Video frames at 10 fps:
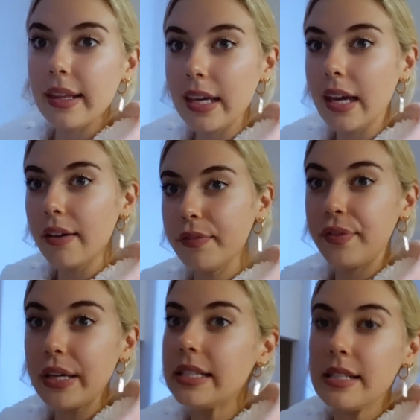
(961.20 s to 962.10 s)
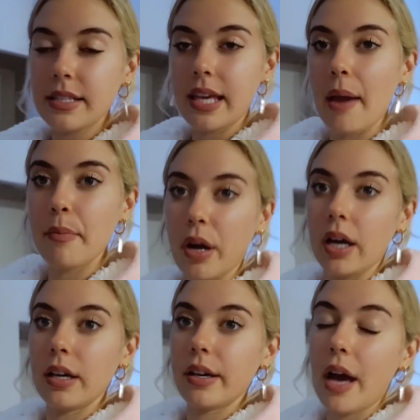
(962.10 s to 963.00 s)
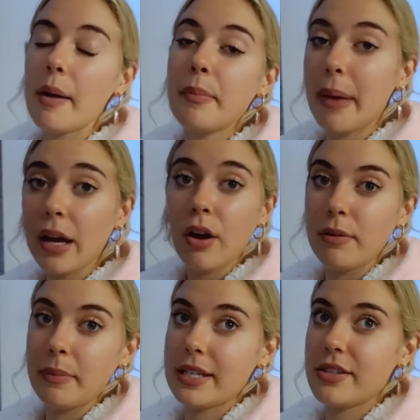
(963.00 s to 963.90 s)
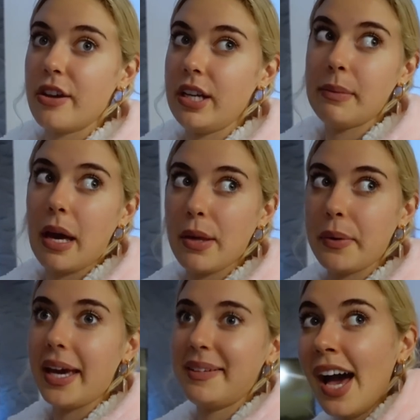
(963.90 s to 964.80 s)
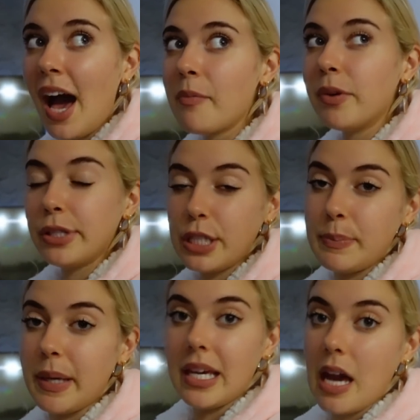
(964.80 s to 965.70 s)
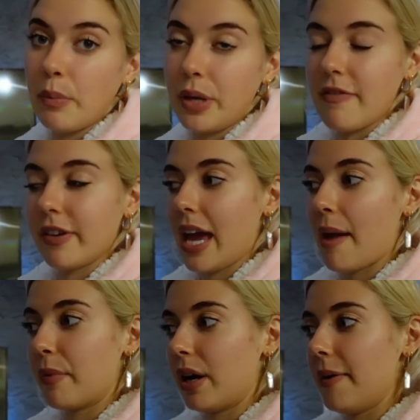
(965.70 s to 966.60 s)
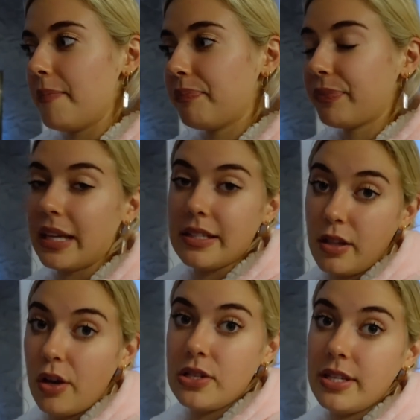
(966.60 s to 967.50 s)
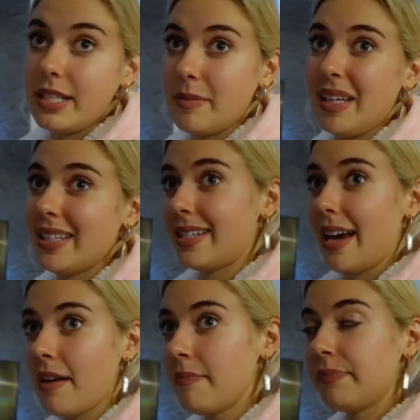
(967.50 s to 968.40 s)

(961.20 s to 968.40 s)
I think I've fixed this camera. I'm back on my Sony, by the way. I'm really just picking up whatever camera is closest to me at the time.